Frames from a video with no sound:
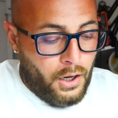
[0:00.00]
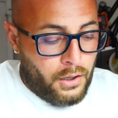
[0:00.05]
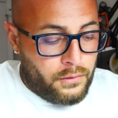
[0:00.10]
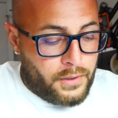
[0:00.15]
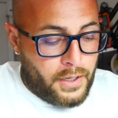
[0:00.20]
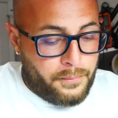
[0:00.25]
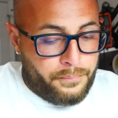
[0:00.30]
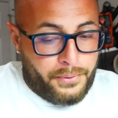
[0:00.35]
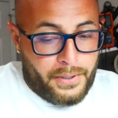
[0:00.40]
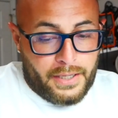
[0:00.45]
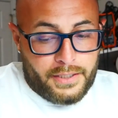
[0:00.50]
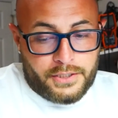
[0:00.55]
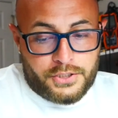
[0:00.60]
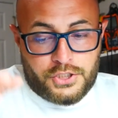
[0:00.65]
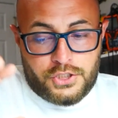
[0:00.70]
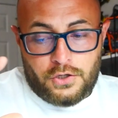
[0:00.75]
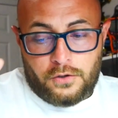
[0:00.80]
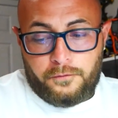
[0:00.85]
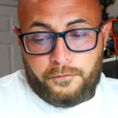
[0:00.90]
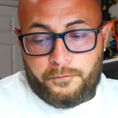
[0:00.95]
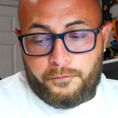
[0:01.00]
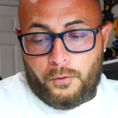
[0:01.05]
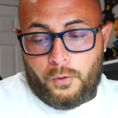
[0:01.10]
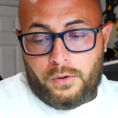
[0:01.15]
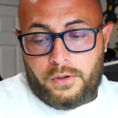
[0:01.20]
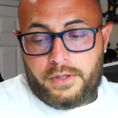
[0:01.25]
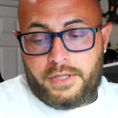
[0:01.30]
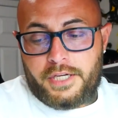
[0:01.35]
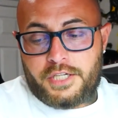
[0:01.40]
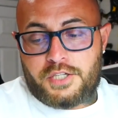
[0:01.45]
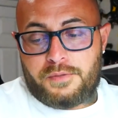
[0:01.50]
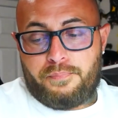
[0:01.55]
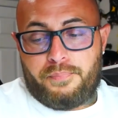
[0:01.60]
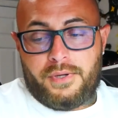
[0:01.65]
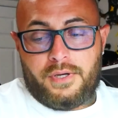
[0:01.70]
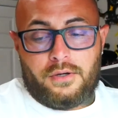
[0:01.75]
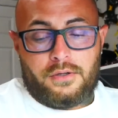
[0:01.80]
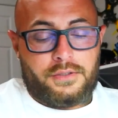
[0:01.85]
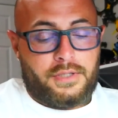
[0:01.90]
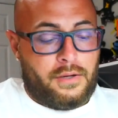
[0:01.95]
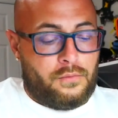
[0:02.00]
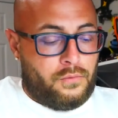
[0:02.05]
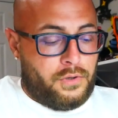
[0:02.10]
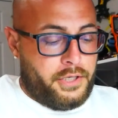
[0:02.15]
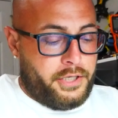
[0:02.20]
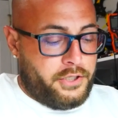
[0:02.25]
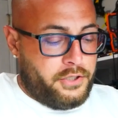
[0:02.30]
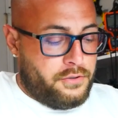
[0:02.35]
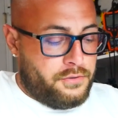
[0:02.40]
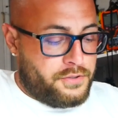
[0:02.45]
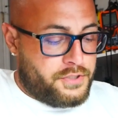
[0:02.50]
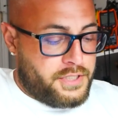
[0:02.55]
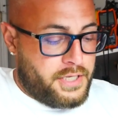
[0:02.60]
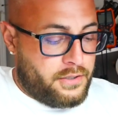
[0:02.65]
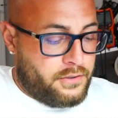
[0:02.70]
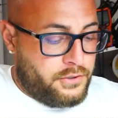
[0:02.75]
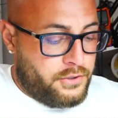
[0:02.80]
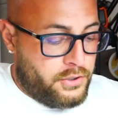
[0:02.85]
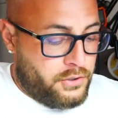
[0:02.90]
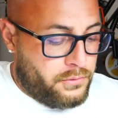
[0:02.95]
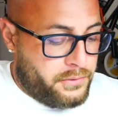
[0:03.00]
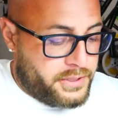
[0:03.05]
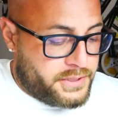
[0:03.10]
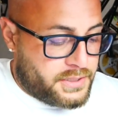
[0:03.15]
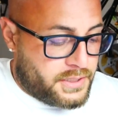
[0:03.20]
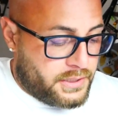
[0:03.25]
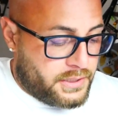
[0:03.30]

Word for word: All right, pilots. So for this build, I want to use their newest,